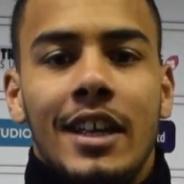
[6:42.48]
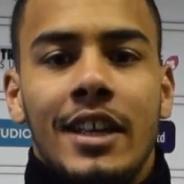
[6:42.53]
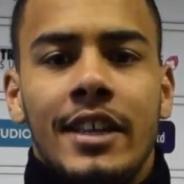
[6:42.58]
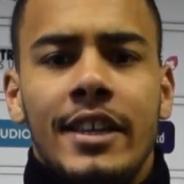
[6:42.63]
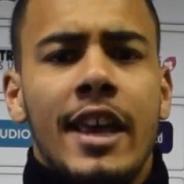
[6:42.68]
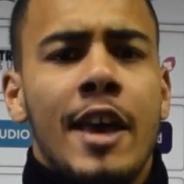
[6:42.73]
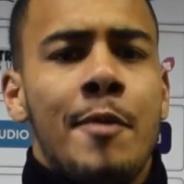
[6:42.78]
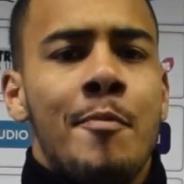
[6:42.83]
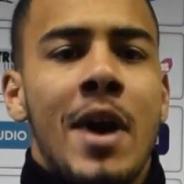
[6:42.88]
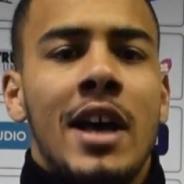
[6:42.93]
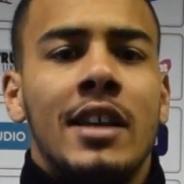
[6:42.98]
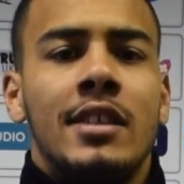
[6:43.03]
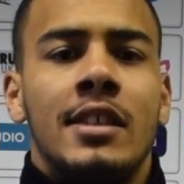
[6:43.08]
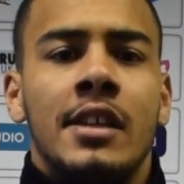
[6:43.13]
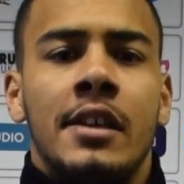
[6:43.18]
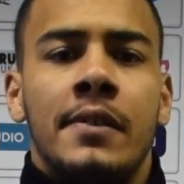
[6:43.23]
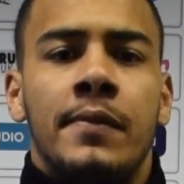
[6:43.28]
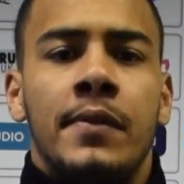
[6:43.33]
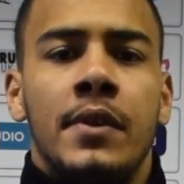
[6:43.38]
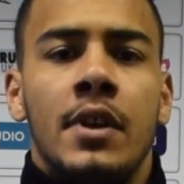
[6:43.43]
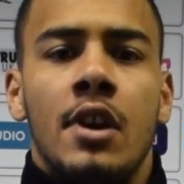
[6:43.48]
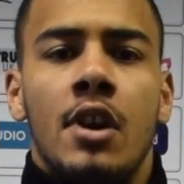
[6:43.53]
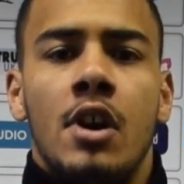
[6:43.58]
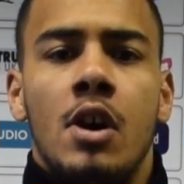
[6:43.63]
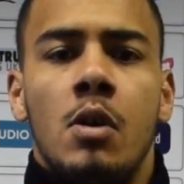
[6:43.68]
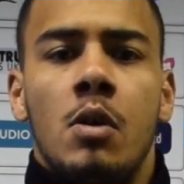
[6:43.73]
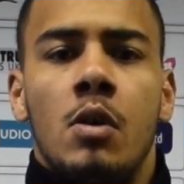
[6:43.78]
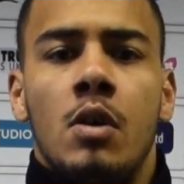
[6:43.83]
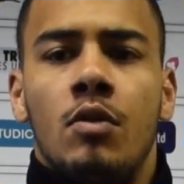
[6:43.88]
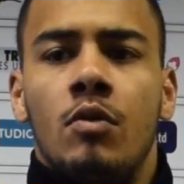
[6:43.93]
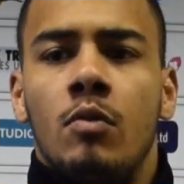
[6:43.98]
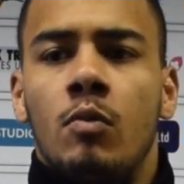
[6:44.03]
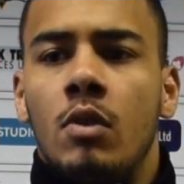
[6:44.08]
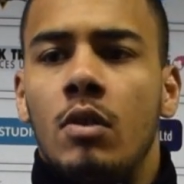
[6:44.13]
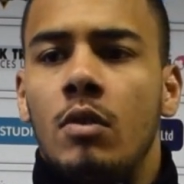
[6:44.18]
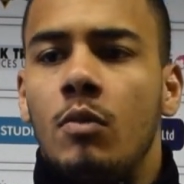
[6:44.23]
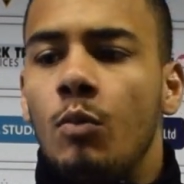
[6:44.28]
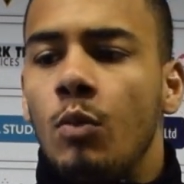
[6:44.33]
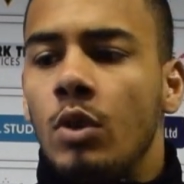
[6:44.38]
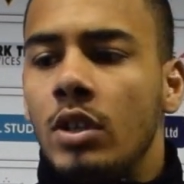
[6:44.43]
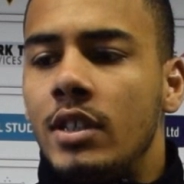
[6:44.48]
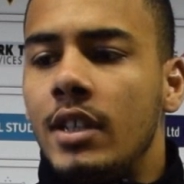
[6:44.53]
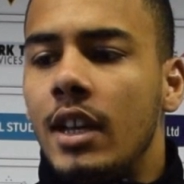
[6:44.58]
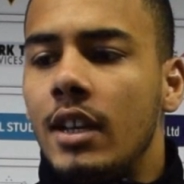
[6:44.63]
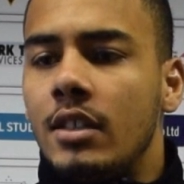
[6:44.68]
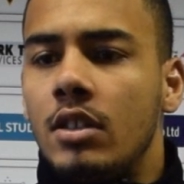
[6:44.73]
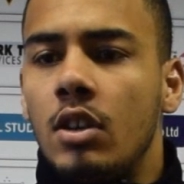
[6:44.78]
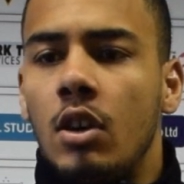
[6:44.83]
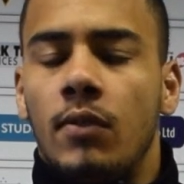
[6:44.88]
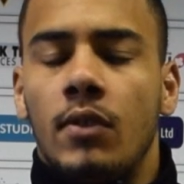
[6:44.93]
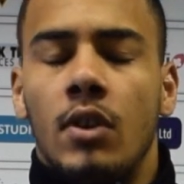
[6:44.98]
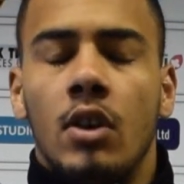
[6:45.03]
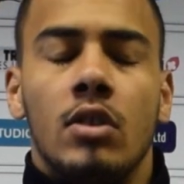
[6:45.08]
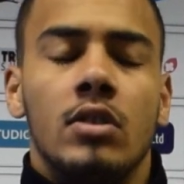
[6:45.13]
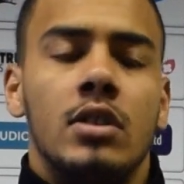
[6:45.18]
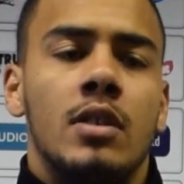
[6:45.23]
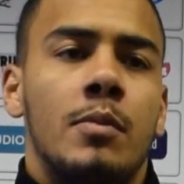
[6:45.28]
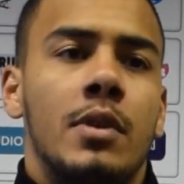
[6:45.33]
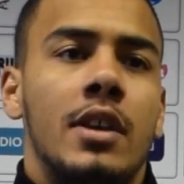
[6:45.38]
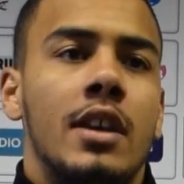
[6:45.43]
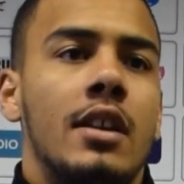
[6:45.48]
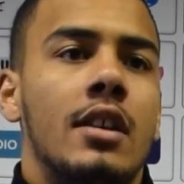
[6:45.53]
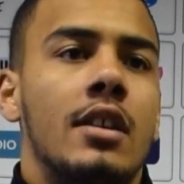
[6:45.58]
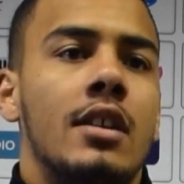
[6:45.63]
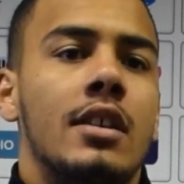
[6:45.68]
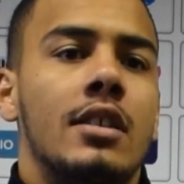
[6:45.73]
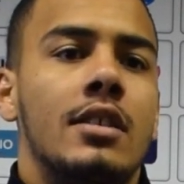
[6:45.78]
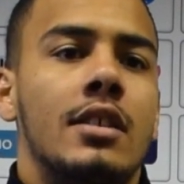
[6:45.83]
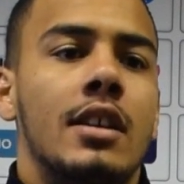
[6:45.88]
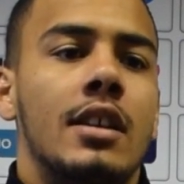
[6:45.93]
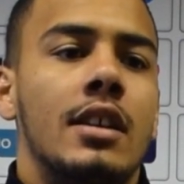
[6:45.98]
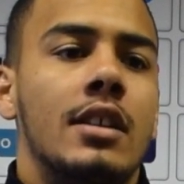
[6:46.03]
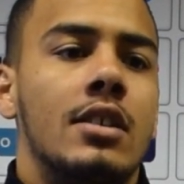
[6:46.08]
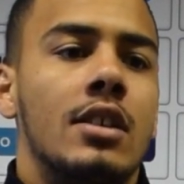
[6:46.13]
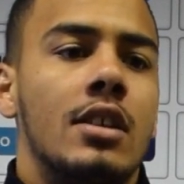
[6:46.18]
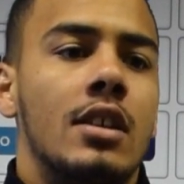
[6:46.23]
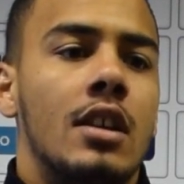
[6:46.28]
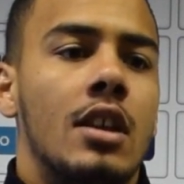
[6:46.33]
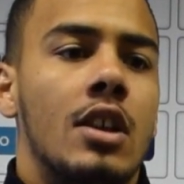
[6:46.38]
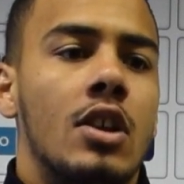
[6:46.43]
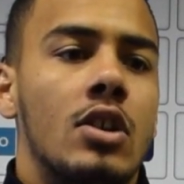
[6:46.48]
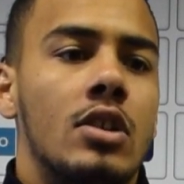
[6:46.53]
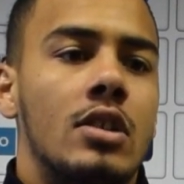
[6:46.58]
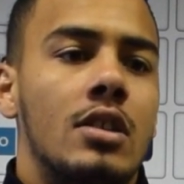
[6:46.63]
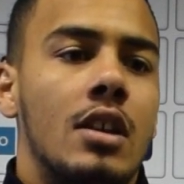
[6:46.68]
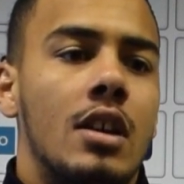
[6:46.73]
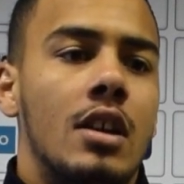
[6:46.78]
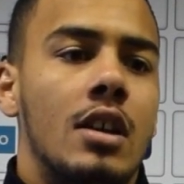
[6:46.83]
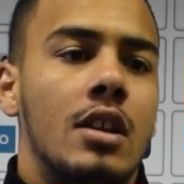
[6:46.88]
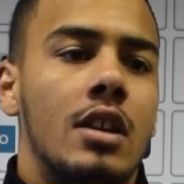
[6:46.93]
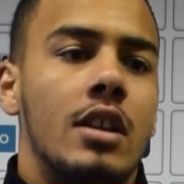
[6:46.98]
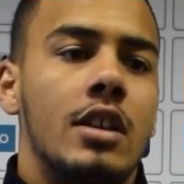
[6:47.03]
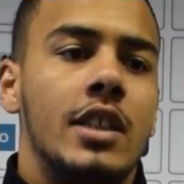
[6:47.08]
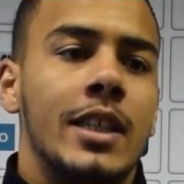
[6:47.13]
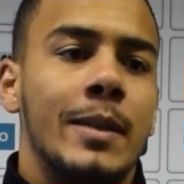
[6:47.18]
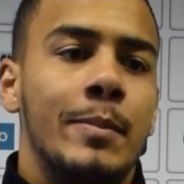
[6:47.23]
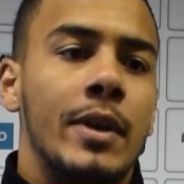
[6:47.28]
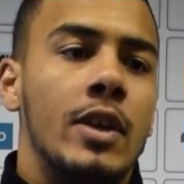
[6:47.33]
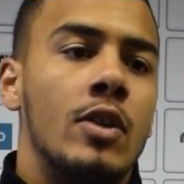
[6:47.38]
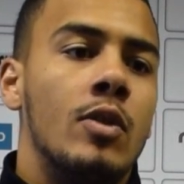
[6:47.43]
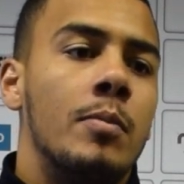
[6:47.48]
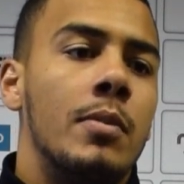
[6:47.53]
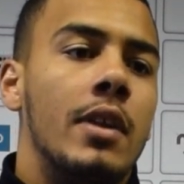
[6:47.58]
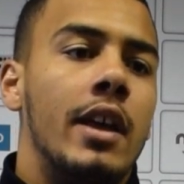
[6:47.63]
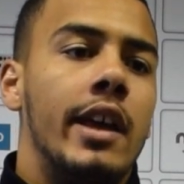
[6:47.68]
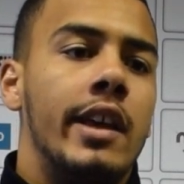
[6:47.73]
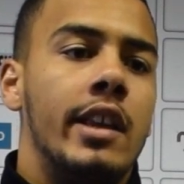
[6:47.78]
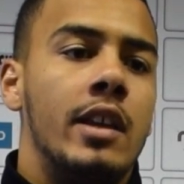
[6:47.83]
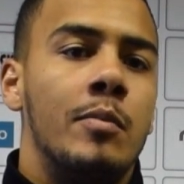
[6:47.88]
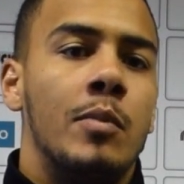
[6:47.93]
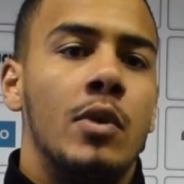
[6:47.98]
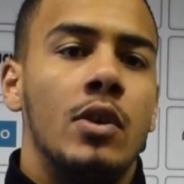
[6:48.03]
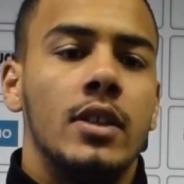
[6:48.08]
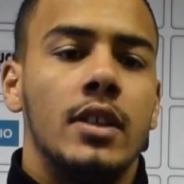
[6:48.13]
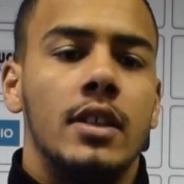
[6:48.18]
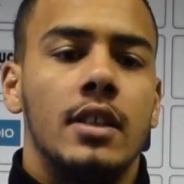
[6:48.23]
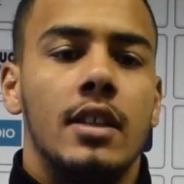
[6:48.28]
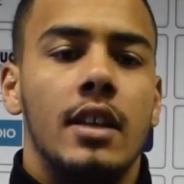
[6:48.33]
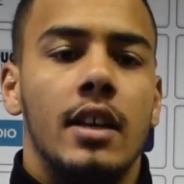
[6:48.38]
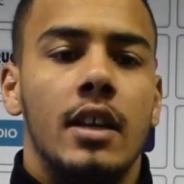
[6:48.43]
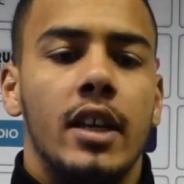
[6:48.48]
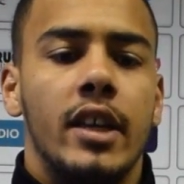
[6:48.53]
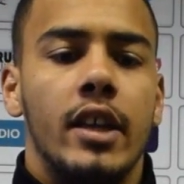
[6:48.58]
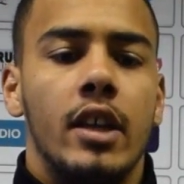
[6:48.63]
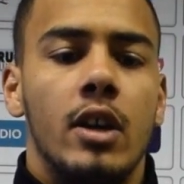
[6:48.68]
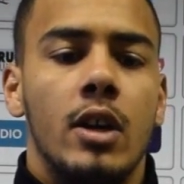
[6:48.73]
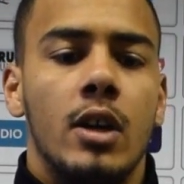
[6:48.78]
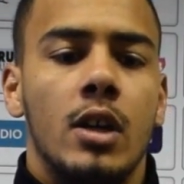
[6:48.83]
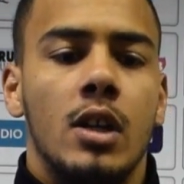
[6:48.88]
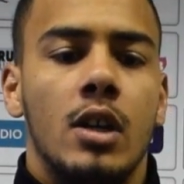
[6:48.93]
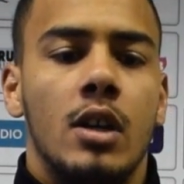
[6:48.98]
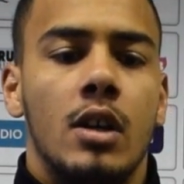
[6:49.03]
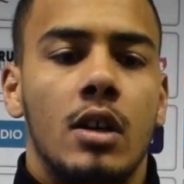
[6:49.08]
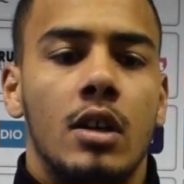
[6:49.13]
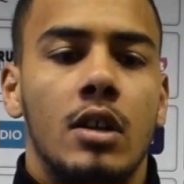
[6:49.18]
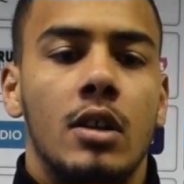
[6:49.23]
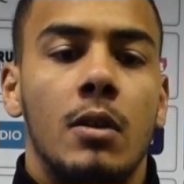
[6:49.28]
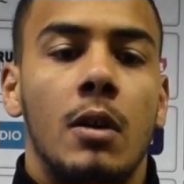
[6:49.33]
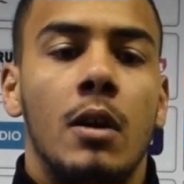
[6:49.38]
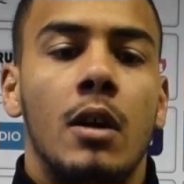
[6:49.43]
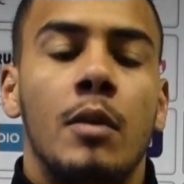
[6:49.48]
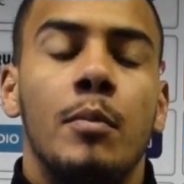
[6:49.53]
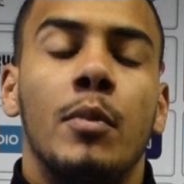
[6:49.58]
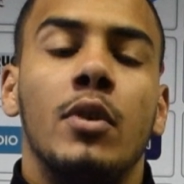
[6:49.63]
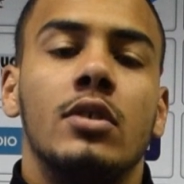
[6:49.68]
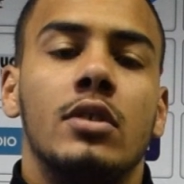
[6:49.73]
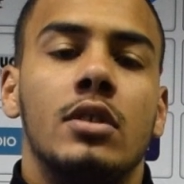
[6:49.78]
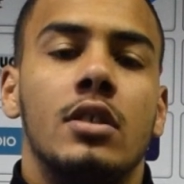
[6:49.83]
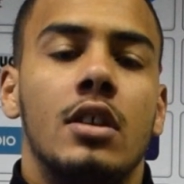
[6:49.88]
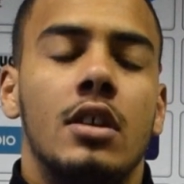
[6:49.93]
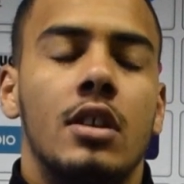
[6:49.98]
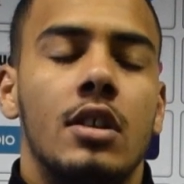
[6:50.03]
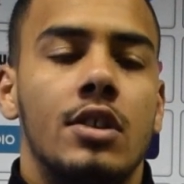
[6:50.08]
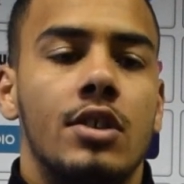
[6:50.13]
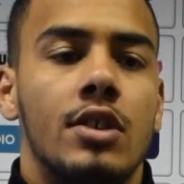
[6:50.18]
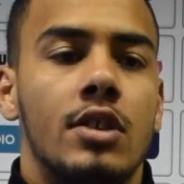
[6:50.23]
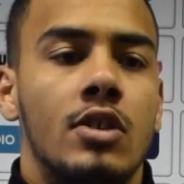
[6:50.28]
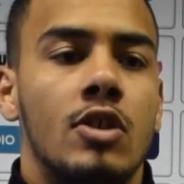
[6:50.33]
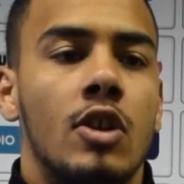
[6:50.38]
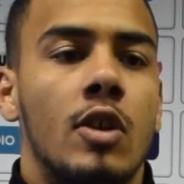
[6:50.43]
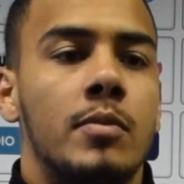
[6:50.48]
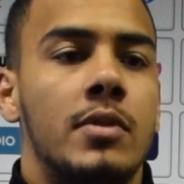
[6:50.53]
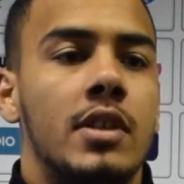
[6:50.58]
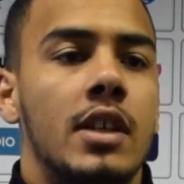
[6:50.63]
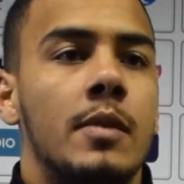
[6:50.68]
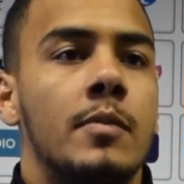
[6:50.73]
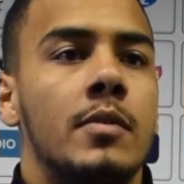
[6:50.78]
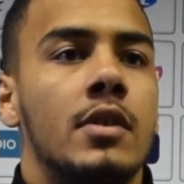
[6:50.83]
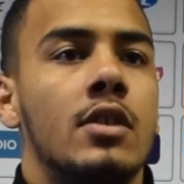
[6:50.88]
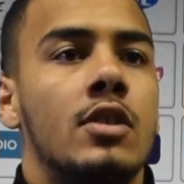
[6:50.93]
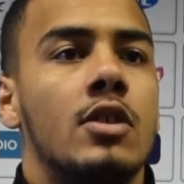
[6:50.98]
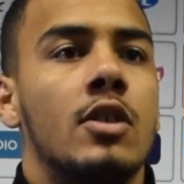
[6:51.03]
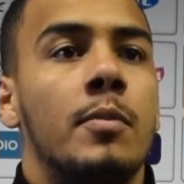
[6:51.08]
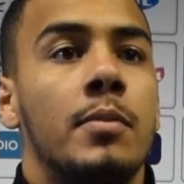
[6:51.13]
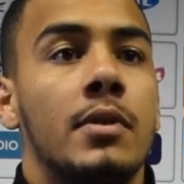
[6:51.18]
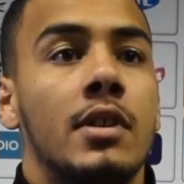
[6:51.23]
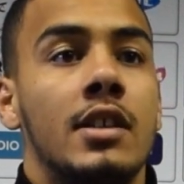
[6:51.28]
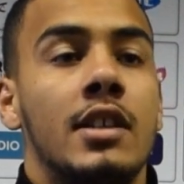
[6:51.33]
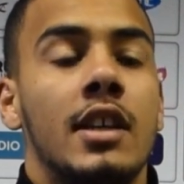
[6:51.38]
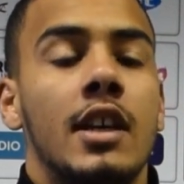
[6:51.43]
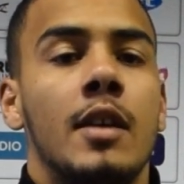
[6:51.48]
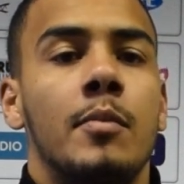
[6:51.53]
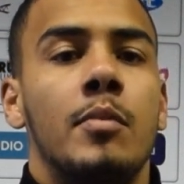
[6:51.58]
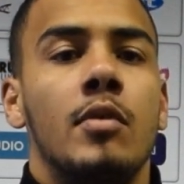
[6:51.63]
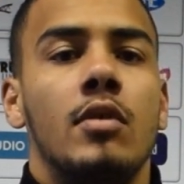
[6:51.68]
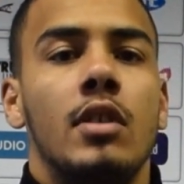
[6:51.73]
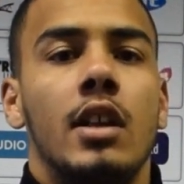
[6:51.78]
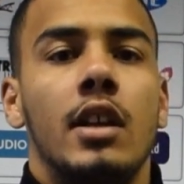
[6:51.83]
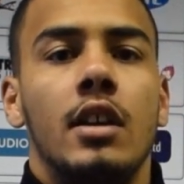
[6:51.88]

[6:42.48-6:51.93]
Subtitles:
Yeah, massive. You know, we set ourselves goals at the beginning of the season, you know, to be up there and amongst it, you know, amongst the top teams at the top of the table.